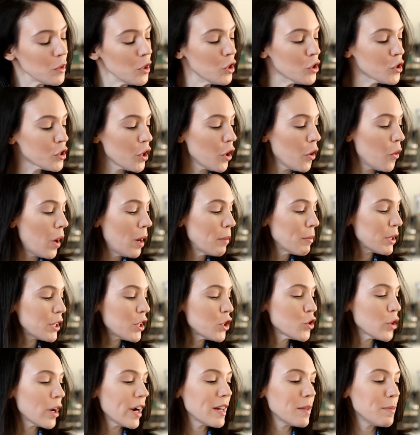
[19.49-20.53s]
So I'm going
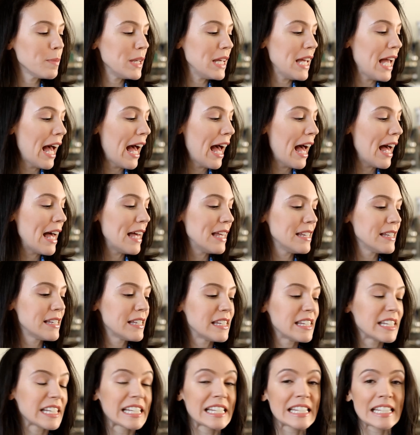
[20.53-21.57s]
to try to be as
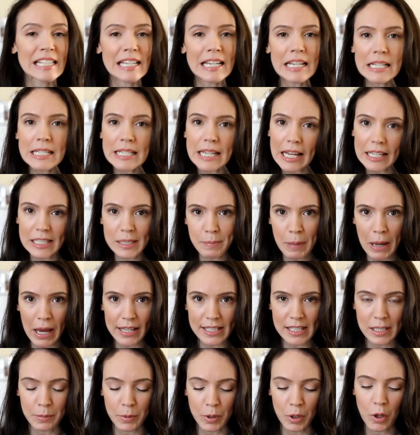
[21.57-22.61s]
succinct as
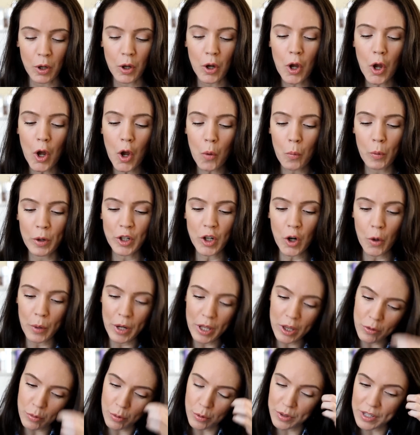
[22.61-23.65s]
possible when
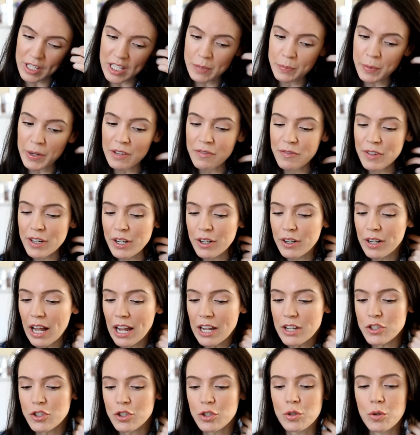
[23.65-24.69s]
going through these, but I figured i
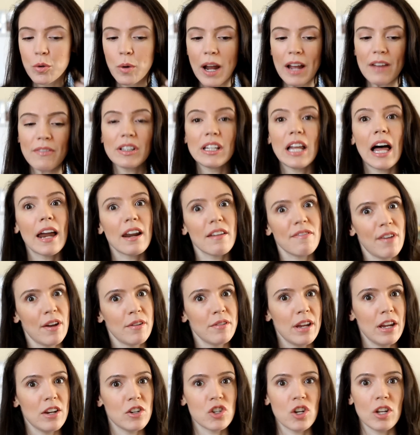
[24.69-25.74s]
do, I have a lot of
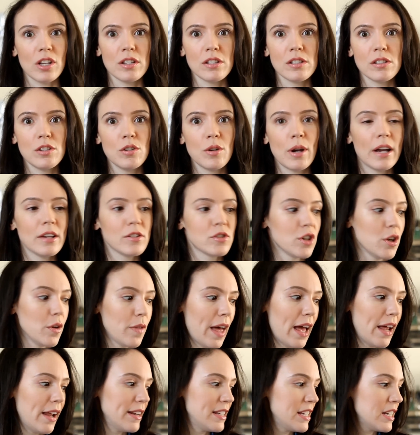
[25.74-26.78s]
foundations. You guys know
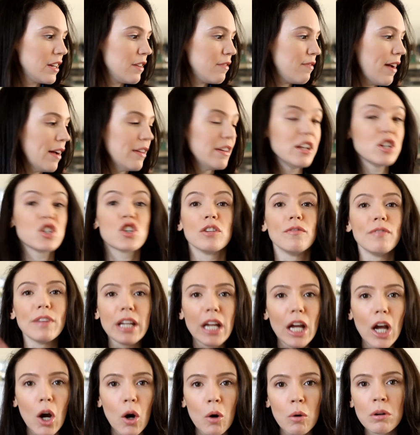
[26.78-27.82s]
that. I did a foundation
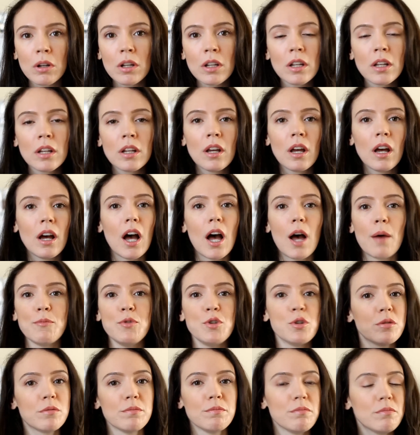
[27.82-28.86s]
video. Um, you
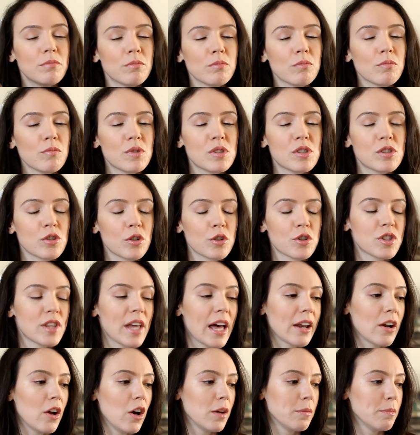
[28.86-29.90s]
can search
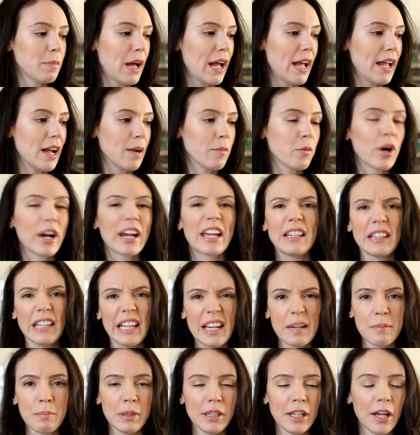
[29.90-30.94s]
that on my, um, or I can
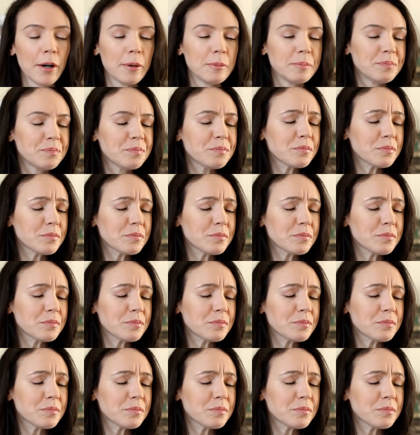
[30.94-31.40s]
link it below,